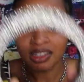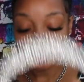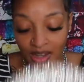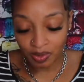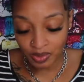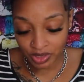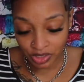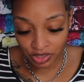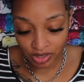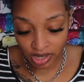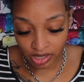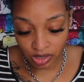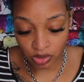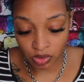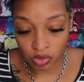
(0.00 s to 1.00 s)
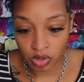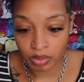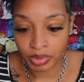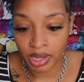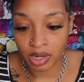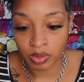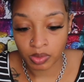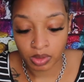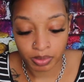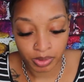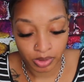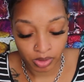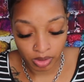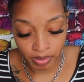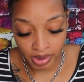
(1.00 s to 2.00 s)
I want to try it on, but I don't want to put
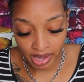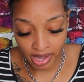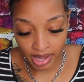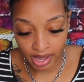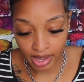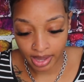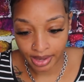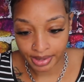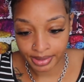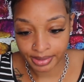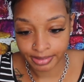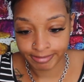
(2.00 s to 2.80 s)
it on my head